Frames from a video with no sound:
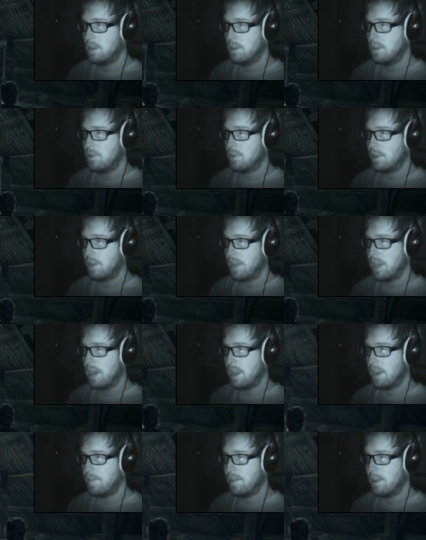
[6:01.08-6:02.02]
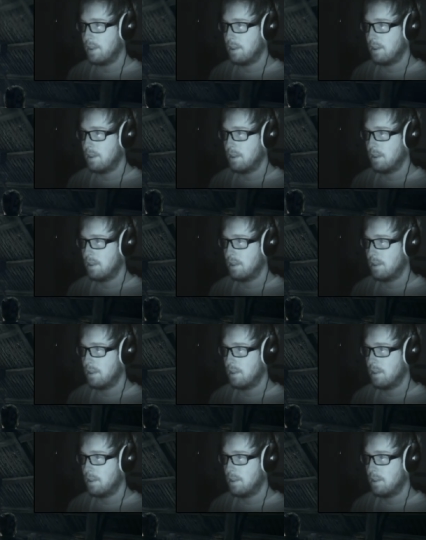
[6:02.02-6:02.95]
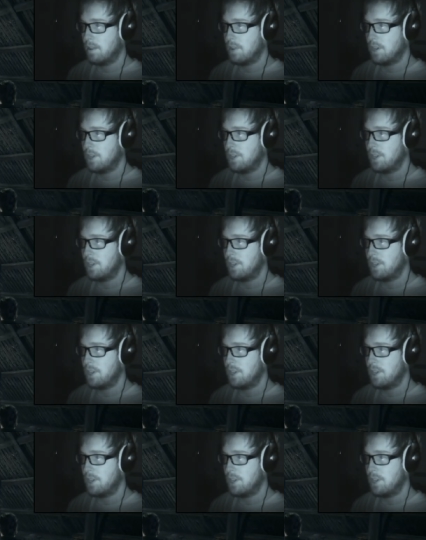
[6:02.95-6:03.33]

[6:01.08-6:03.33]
You can get out of it. Shall I